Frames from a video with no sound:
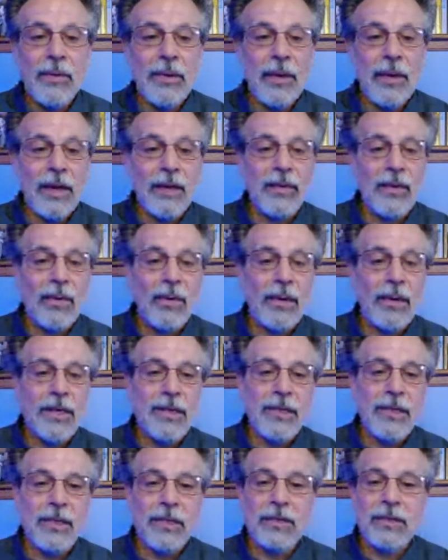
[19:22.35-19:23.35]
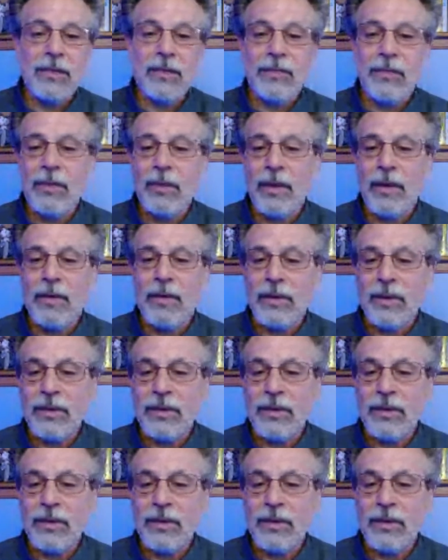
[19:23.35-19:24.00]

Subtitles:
If you have questions, if you have